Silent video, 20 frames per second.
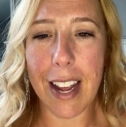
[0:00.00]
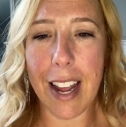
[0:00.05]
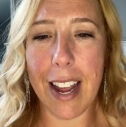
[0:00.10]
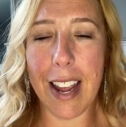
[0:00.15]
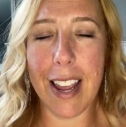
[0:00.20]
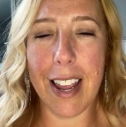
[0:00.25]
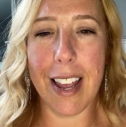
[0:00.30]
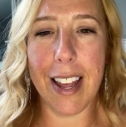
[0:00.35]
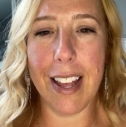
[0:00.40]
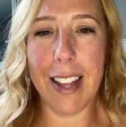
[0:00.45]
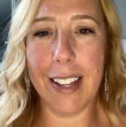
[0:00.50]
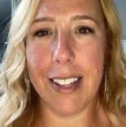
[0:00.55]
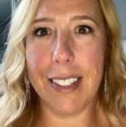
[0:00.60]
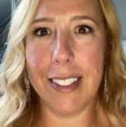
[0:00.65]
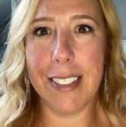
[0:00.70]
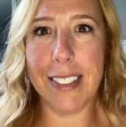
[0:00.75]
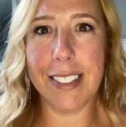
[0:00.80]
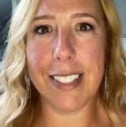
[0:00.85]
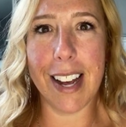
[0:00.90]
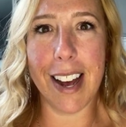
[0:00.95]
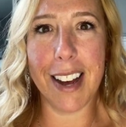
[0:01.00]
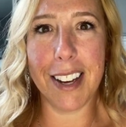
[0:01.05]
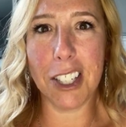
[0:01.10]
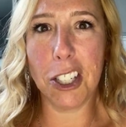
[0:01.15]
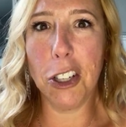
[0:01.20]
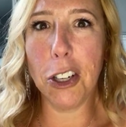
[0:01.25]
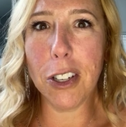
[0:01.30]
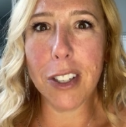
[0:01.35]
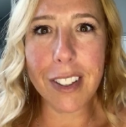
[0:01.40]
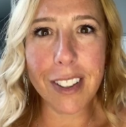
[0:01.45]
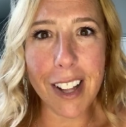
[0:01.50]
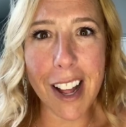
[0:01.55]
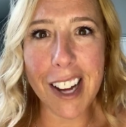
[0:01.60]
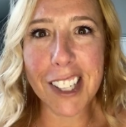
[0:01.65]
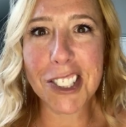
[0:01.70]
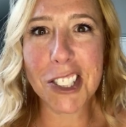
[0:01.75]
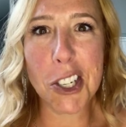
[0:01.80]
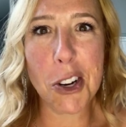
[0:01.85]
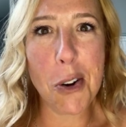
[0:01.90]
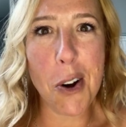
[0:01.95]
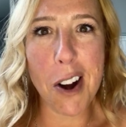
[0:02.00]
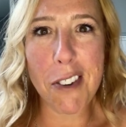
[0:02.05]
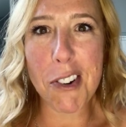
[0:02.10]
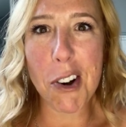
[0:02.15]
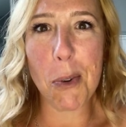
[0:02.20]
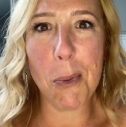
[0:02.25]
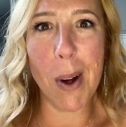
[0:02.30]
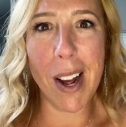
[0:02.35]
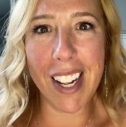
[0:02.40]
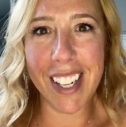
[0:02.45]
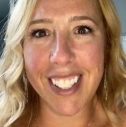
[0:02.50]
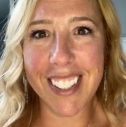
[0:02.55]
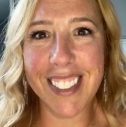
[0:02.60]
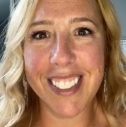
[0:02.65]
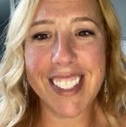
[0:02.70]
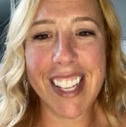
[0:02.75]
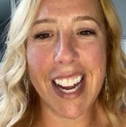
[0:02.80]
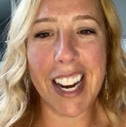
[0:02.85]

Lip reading: and good luck to whoever wins.